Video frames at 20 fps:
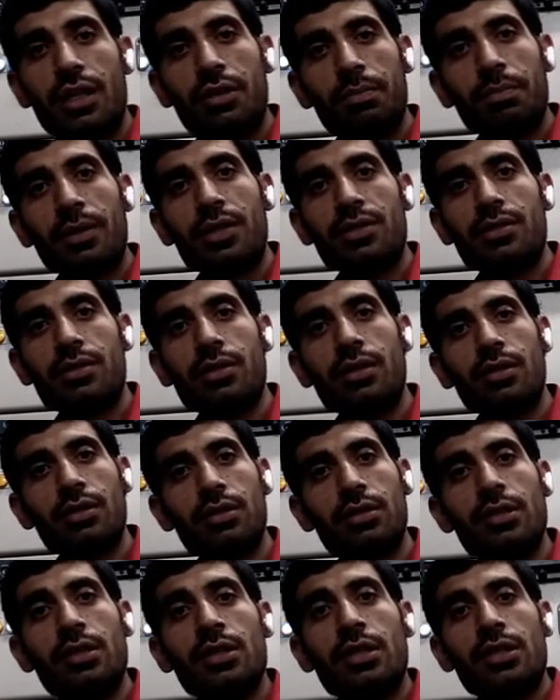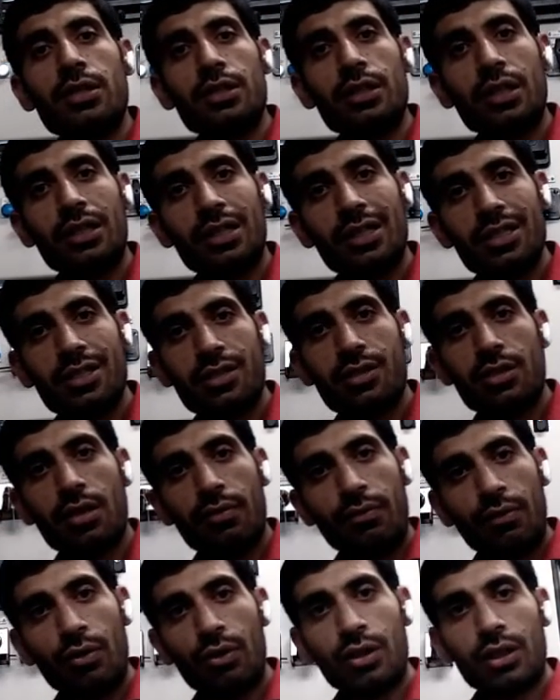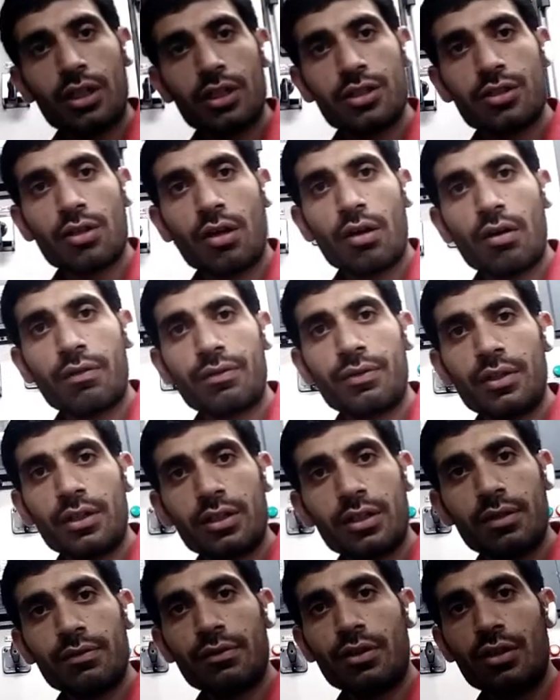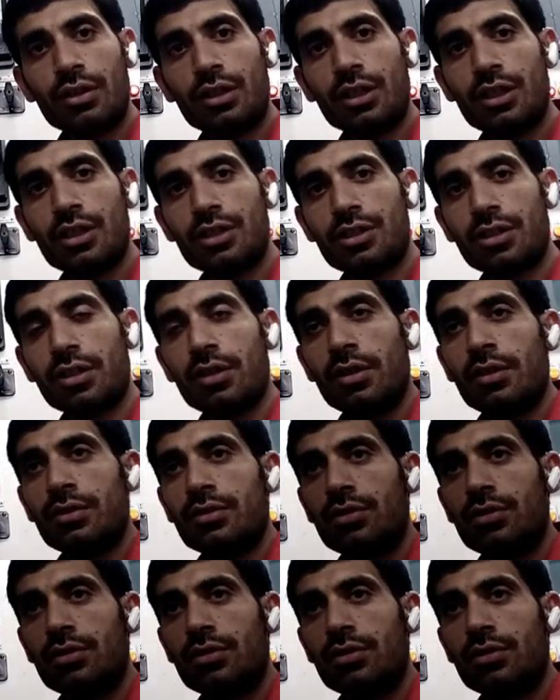10% decrease the voltage of rated voltage.